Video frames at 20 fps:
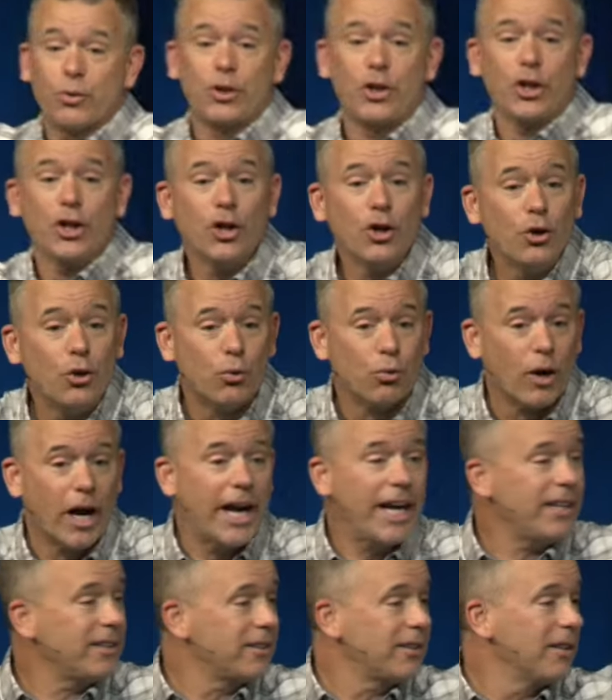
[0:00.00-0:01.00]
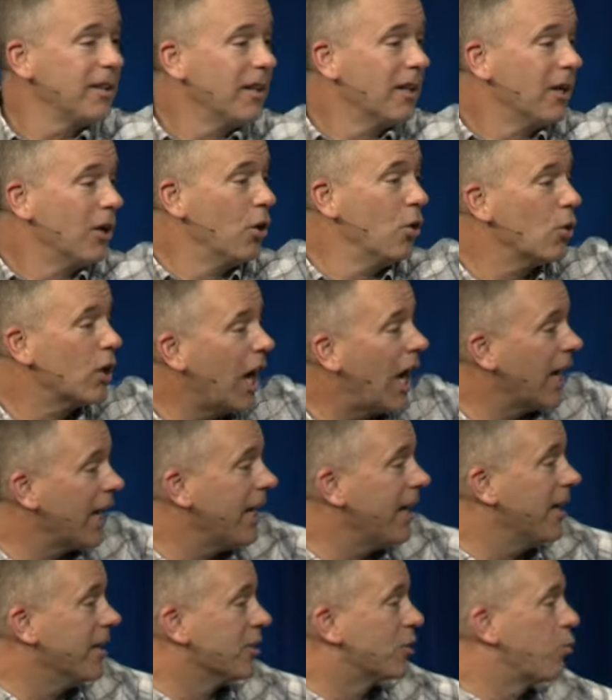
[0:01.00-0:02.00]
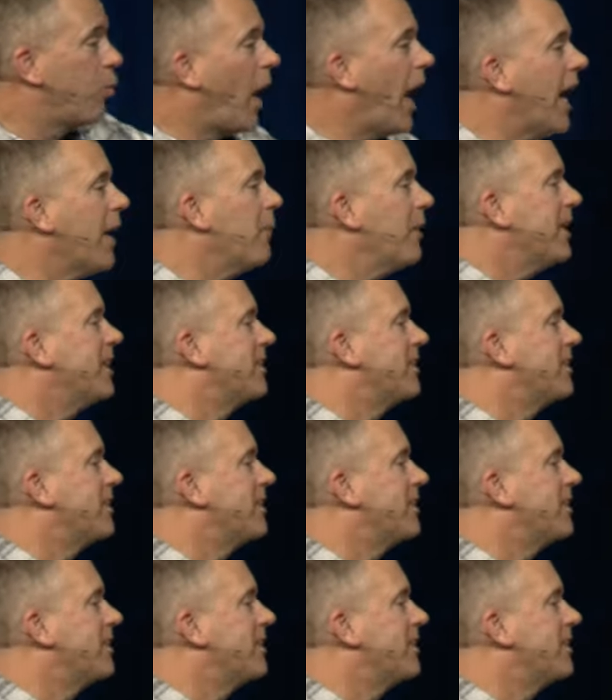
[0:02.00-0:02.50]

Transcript: you, right? Who God is, why we